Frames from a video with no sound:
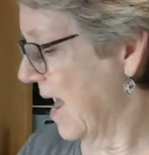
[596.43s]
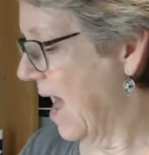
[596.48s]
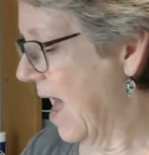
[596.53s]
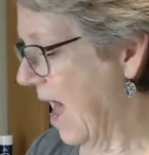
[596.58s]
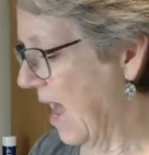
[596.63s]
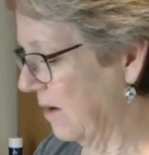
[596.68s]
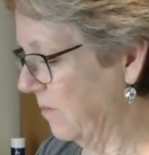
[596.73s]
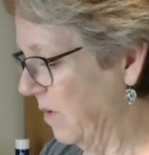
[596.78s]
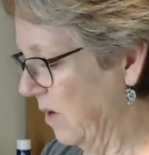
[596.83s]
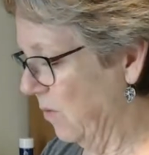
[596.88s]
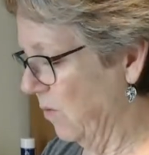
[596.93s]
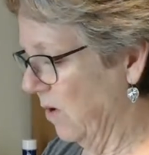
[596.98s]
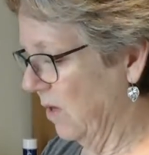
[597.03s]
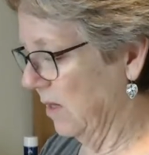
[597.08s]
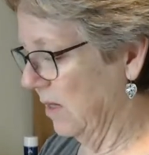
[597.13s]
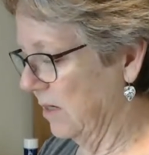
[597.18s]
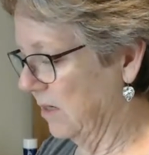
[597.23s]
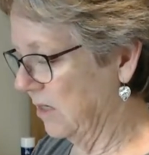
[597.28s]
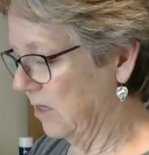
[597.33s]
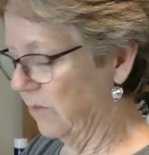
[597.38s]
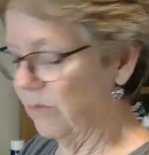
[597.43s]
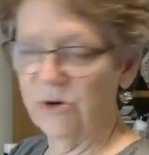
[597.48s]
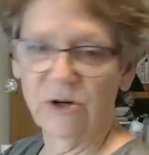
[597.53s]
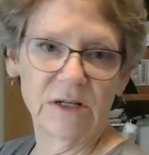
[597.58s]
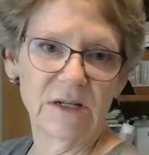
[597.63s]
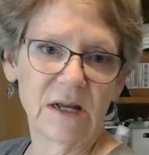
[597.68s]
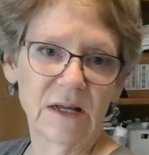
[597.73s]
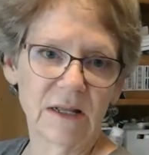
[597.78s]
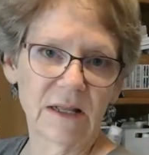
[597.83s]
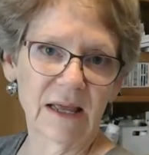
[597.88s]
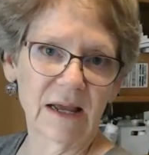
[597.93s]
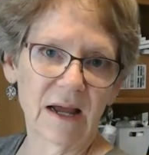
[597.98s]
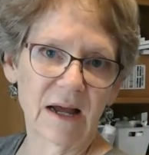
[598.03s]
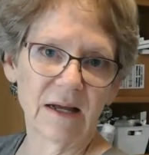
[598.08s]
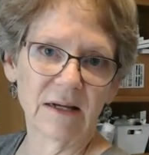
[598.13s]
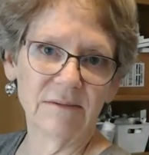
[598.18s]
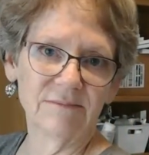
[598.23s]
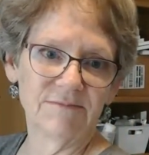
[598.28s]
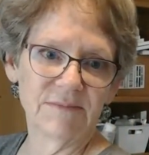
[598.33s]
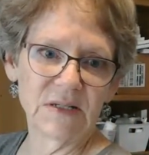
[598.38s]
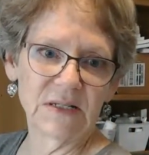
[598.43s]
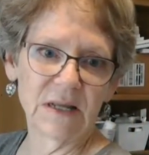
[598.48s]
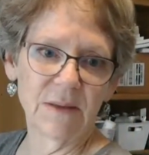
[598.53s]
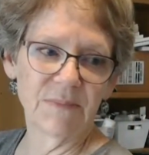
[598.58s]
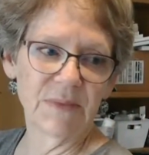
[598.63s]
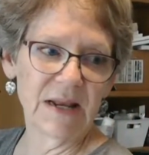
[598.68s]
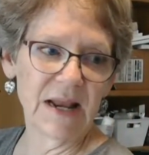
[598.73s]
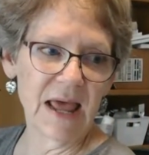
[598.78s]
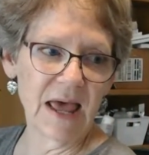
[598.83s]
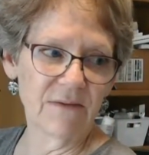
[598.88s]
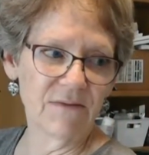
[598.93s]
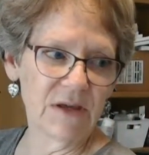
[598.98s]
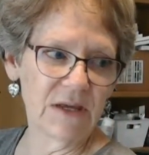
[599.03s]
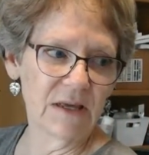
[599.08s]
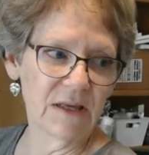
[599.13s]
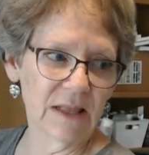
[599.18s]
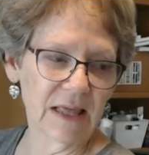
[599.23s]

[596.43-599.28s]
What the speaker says: I'd be willing to put something heavy,